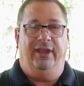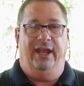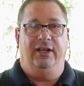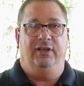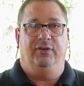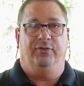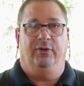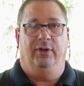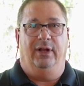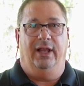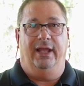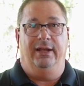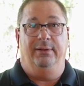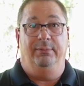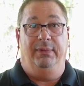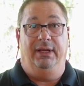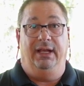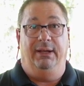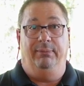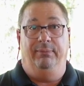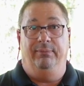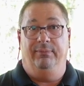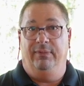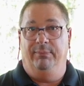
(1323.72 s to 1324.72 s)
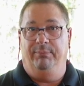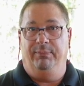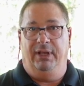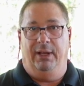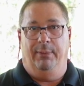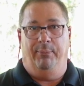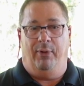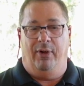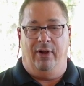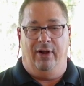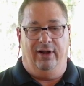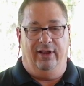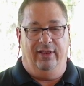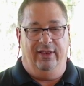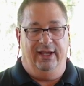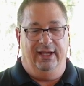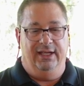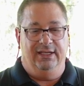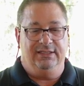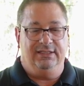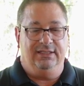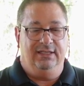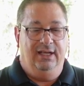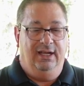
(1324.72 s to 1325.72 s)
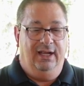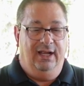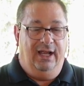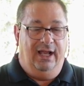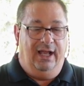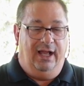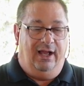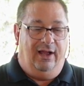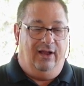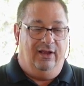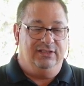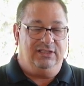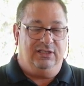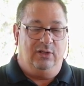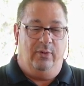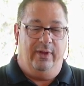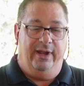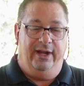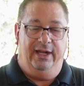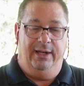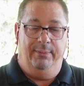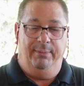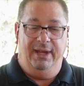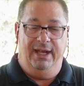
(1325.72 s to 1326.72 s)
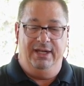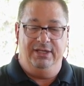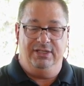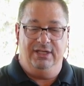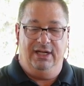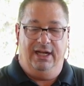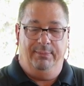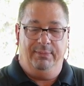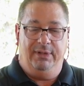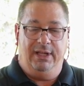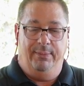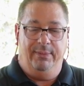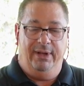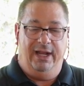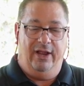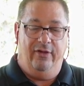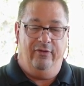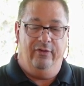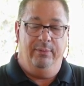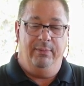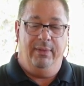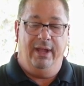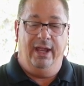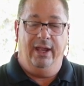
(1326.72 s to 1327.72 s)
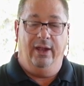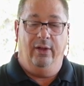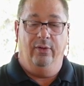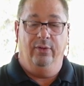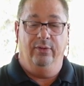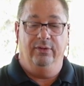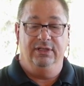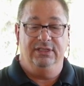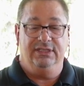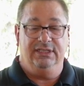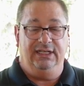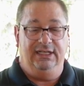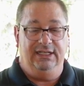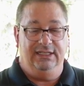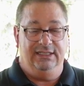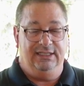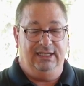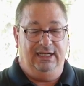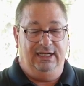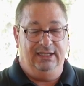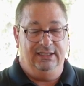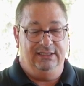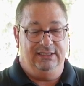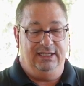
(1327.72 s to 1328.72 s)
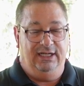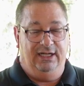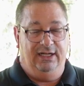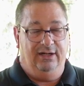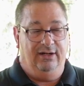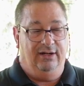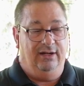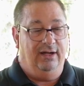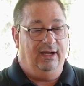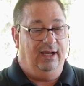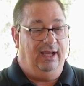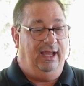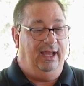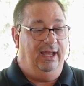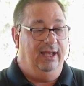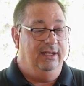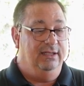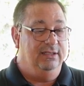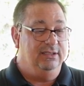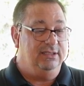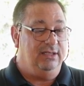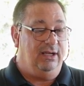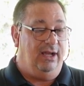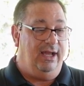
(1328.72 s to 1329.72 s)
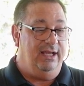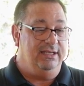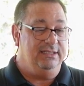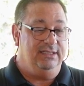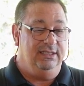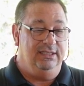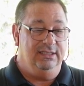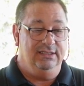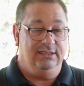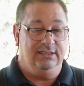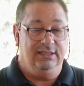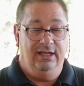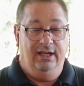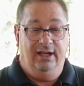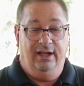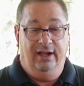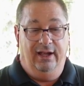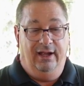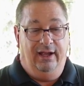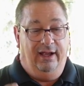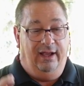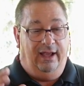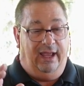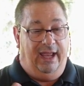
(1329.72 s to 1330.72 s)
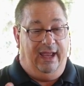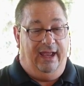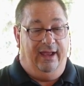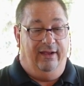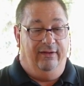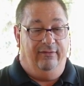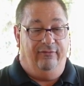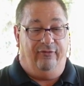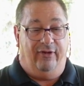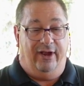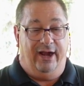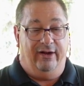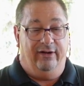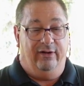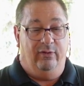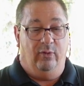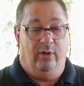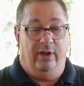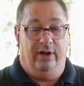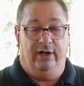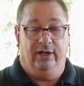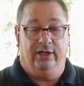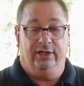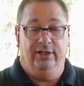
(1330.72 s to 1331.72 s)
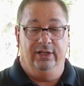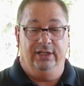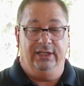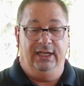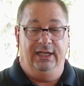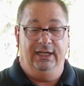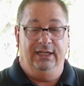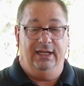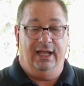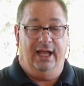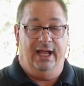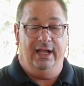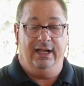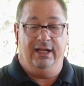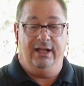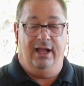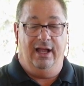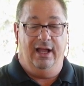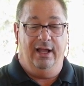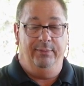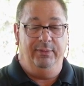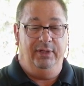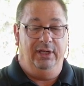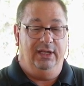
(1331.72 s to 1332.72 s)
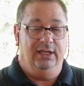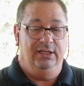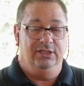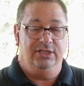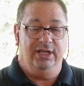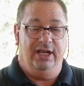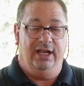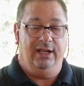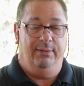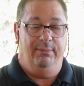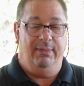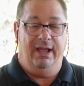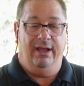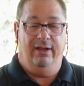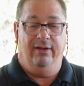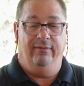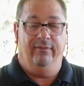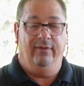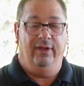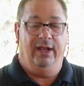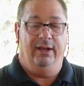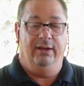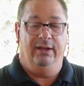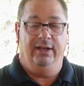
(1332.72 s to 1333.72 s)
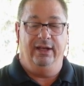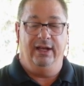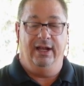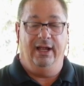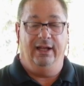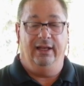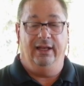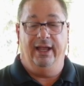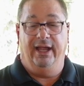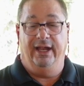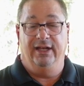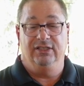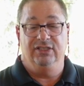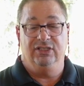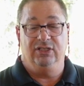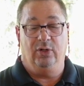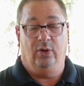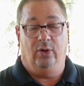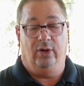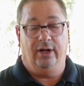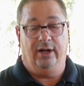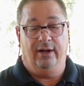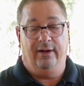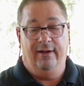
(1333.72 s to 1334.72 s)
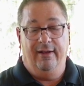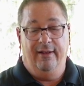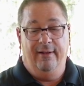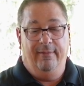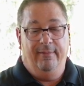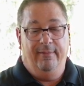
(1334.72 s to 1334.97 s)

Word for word: Thanks for letting me be a part of this. Also wanted to mention I'm coming out with my own seasonings here and sauces and fireandwatercooking.com. You can check them out on the online store.